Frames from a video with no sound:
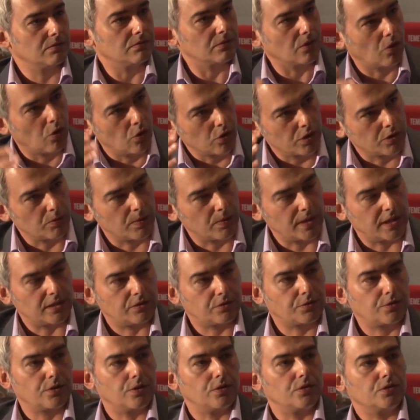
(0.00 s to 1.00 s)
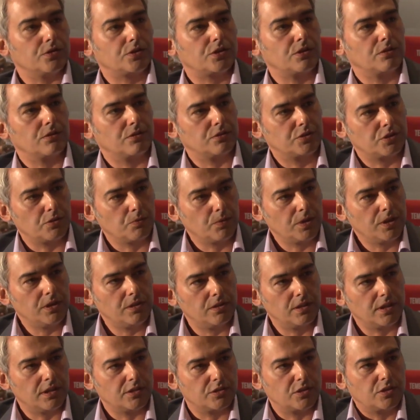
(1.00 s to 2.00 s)
all the way through. Yeah. So what are you
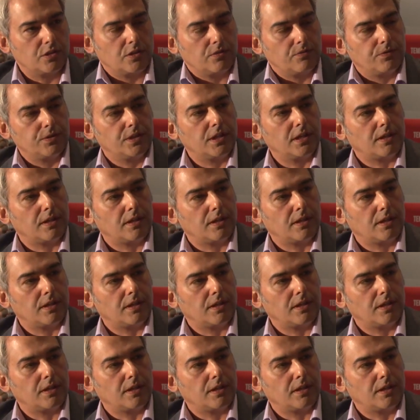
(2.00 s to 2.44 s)
guys doing for that?